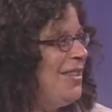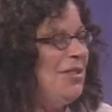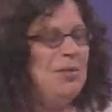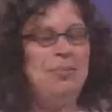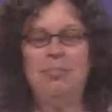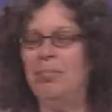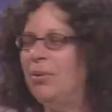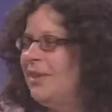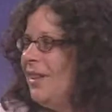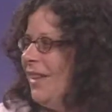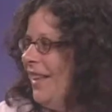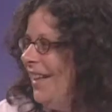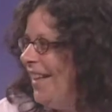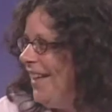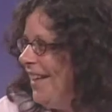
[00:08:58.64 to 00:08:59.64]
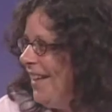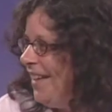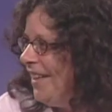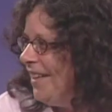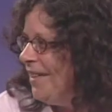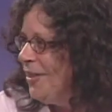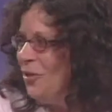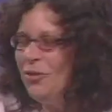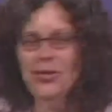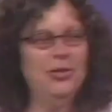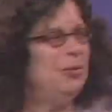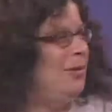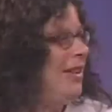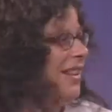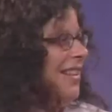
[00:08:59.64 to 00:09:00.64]
to play, to
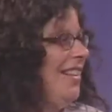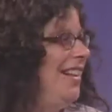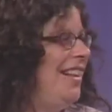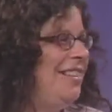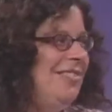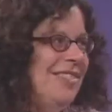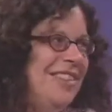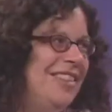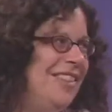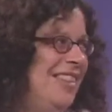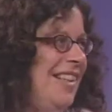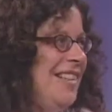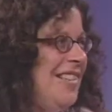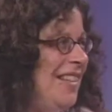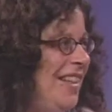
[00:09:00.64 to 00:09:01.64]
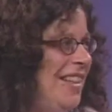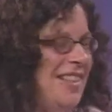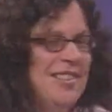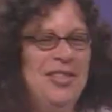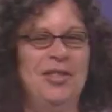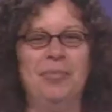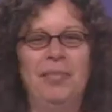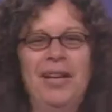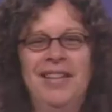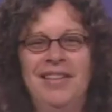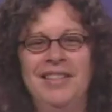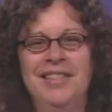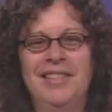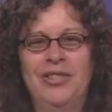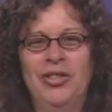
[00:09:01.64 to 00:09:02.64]
do whatever it takes to
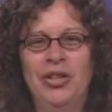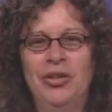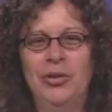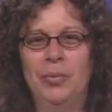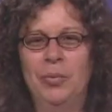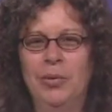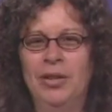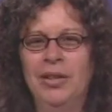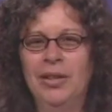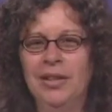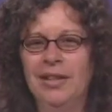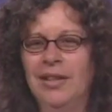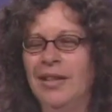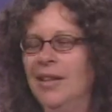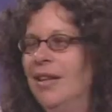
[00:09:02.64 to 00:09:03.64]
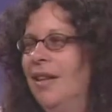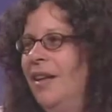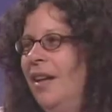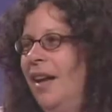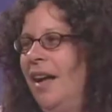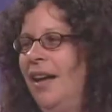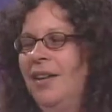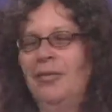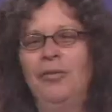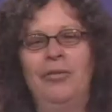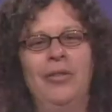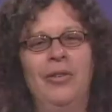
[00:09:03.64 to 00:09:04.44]
make this show work, and